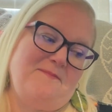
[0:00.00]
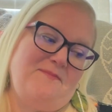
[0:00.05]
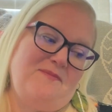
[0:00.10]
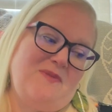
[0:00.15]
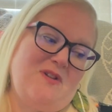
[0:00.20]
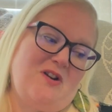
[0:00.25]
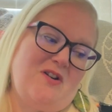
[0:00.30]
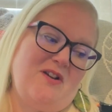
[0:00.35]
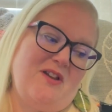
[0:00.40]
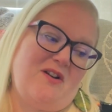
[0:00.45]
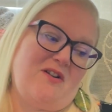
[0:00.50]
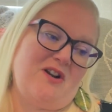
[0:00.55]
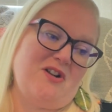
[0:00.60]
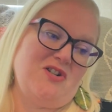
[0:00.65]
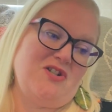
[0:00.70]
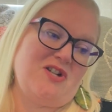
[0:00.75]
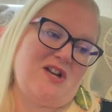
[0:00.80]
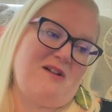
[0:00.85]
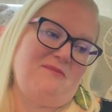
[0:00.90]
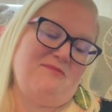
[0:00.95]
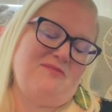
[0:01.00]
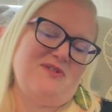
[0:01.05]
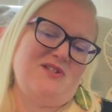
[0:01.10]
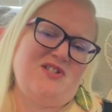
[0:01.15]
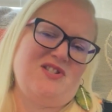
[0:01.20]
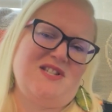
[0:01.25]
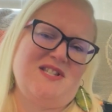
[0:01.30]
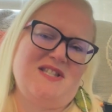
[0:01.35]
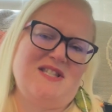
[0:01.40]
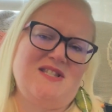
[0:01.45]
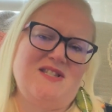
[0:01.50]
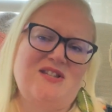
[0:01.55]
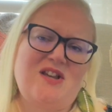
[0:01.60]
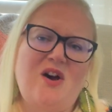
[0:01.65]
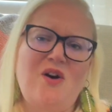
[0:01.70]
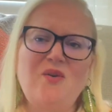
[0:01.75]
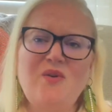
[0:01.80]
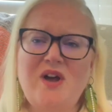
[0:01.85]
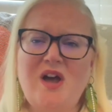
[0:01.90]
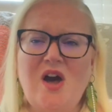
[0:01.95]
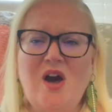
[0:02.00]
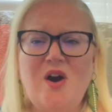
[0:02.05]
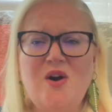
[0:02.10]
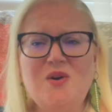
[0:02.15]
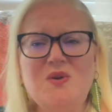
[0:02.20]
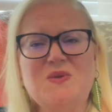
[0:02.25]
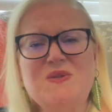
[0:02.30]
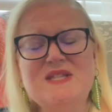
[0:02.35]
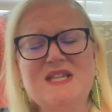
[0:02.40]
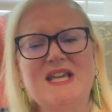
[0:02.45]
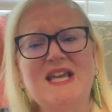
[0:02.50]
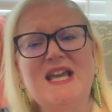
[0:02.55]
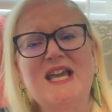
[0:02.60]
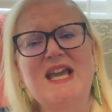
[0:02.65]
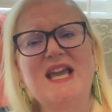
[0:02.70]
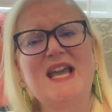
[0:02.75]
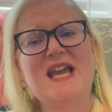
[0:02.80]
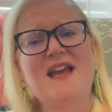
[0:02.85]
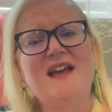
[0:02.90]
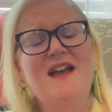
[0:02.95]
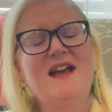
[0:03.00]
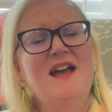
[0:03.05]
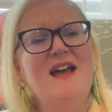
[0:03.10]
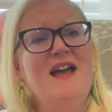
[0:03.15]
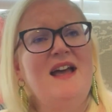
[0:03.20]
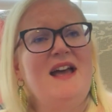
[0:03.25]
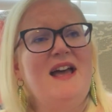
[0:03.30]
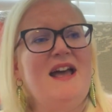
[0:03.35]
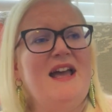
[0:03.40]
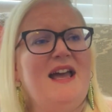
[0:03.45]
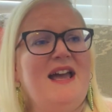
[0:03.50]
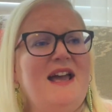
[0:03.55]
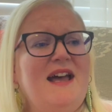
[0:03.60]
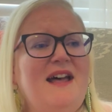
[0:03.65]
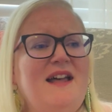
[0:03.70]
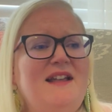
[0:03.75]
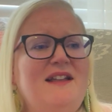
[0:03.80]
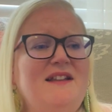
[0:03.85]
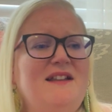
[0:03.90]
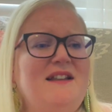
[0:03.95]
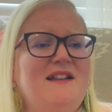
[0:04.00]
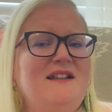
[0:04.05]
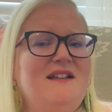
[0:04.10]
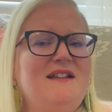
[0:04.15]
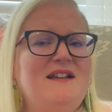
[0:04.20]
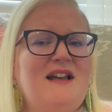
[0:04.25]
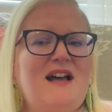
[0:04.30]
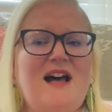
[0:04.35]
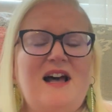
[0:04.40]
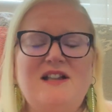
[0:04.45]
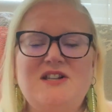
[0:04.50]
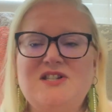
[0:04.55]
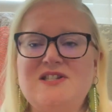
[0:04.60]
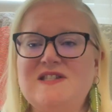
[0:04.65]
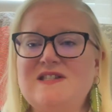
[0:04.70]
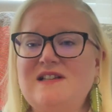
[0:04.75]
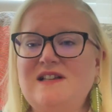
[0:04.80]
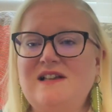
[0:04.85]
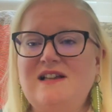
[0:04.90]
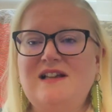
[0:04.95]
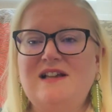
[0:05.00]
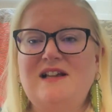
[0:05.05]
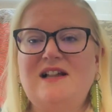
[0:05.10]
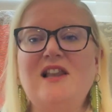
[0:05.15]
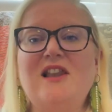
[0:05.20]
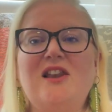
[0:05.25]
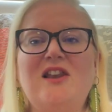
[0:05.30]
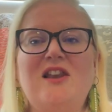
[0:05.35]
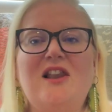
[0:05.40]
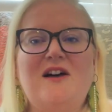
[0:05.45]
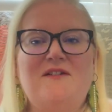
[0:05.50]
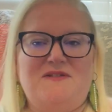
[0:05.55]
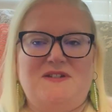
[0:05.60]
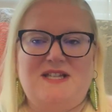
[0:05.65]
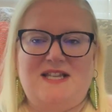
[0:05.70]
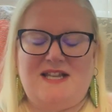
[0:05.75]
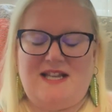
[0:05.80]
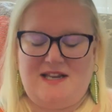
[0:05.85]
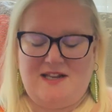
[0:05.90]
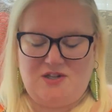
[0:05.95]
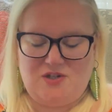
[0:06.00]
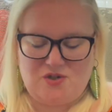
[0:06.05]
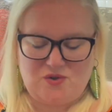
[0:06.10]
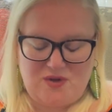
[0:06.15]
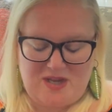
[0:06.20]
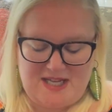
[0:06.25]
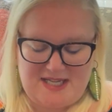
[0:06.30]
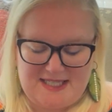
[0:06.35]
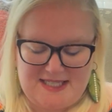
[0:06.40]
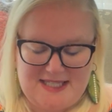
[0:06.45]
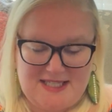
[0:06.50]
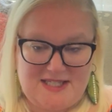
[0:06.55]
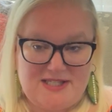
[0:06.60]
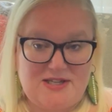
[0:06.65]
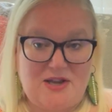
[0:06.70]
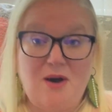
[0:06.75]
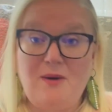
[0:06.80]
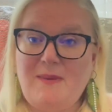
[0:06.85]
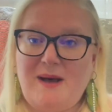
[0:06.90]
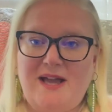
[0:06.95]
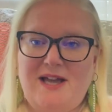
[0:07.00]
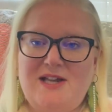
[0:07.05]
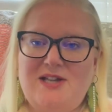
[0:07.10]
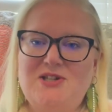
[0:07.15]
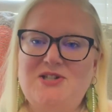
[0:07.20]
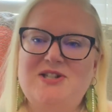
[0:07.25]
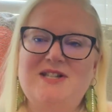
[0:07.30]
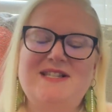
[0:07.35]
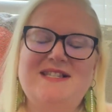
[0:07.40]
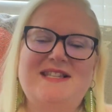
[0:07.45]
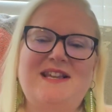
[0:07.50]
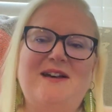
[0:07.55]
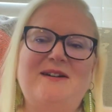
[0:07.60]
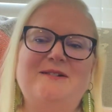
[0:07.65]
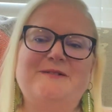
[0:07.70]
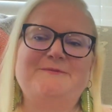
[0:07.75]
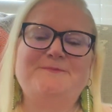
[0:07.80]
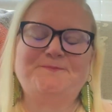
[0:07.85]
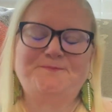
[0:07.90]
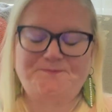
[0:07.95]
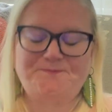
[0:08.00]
her yarn shop was just so cozy, and I just loved it and enjoyed it so much. So